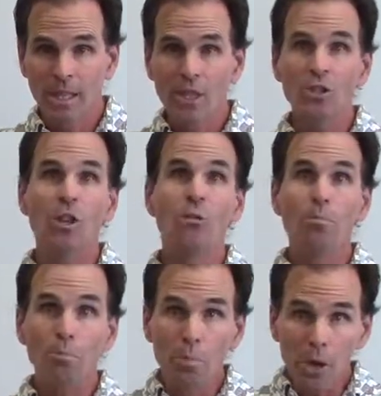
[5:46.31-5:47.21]

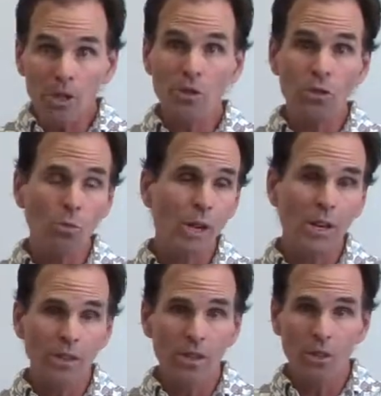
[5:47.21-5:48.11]
So books are
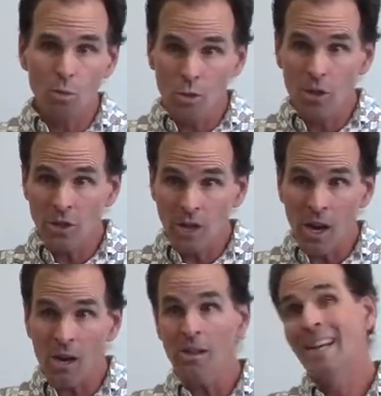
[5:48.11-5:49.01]
where the words
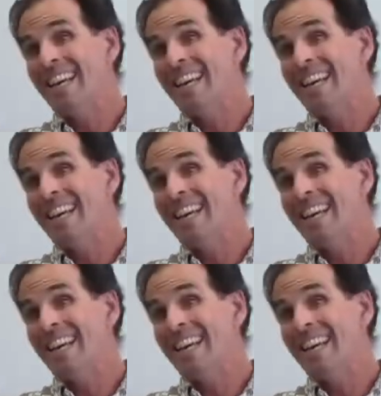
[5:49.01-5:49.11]
are,